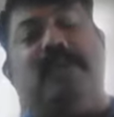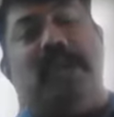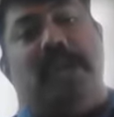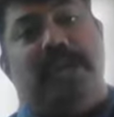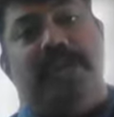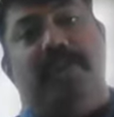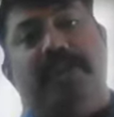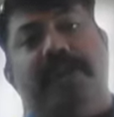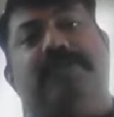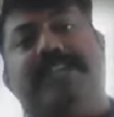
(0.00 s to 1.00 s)
available.
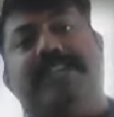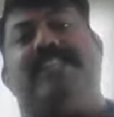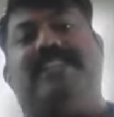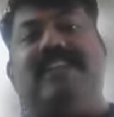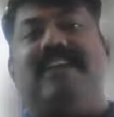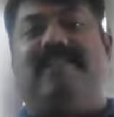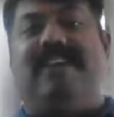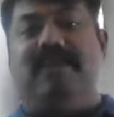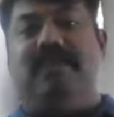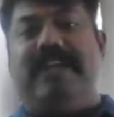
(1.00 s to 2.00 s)
New dishes are
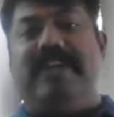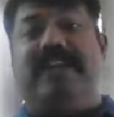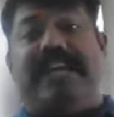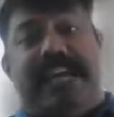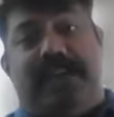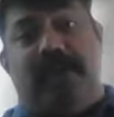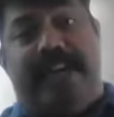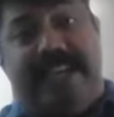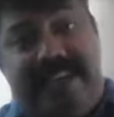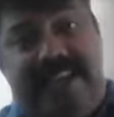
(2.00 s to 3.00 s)
available. Even keto
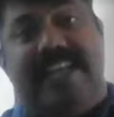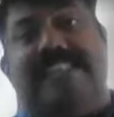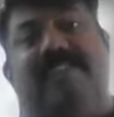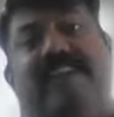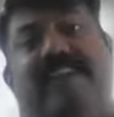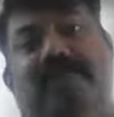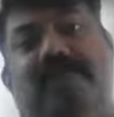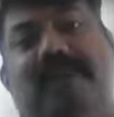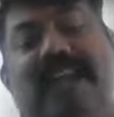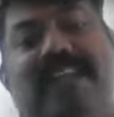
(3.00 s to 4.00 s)
idli is
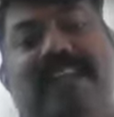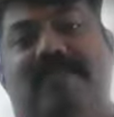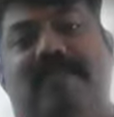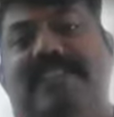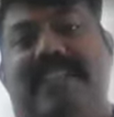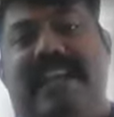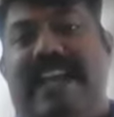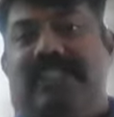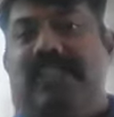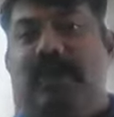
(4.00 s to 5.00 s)
available. That was
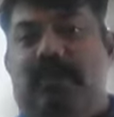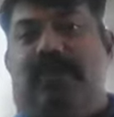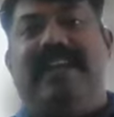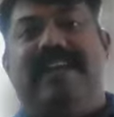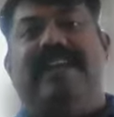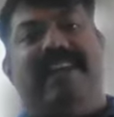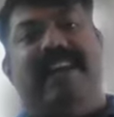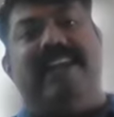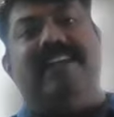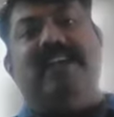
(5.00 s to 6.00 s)
like a South Indian
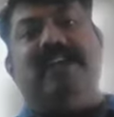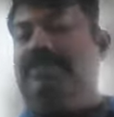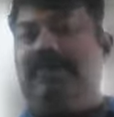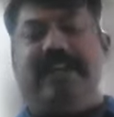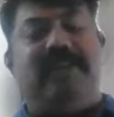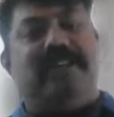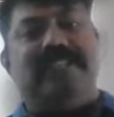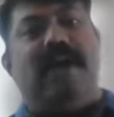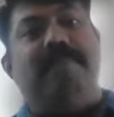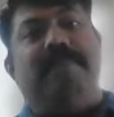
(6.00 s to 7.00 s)
idli. So it
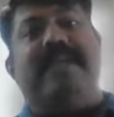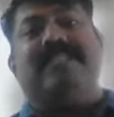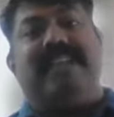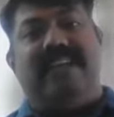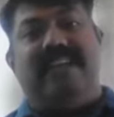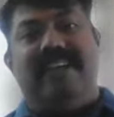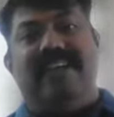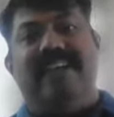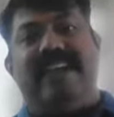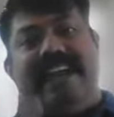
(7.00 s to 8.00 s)
was amazing.
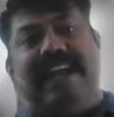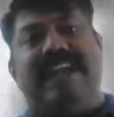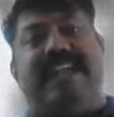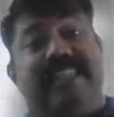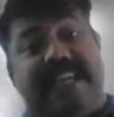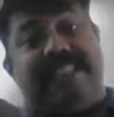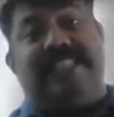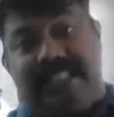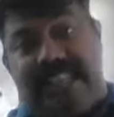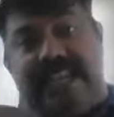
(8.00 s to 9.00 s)
Really, that
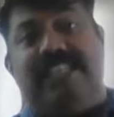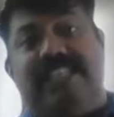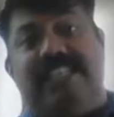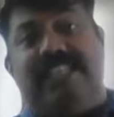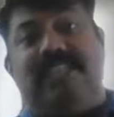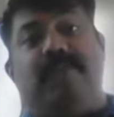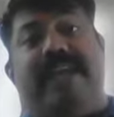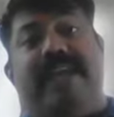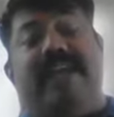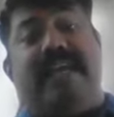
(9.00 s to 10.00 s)

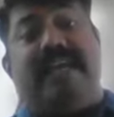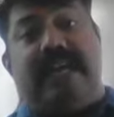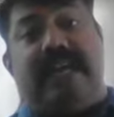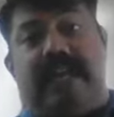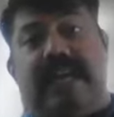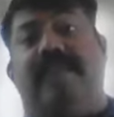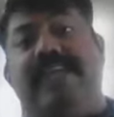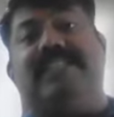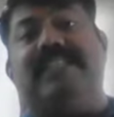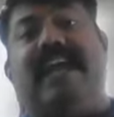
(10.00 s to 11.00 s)
satisfied my
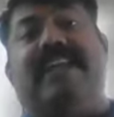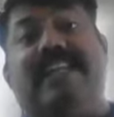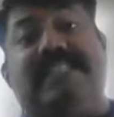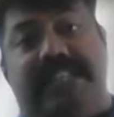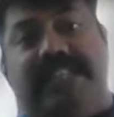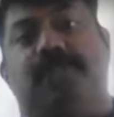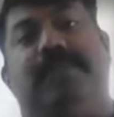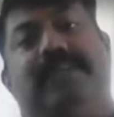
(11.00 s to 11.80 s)
cravings and the